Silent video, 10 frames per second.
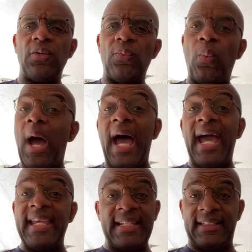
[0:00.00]

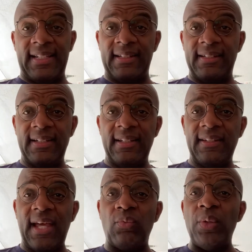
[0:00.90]
why is it
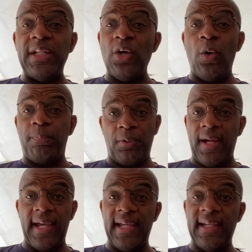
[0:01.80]
that we don't pray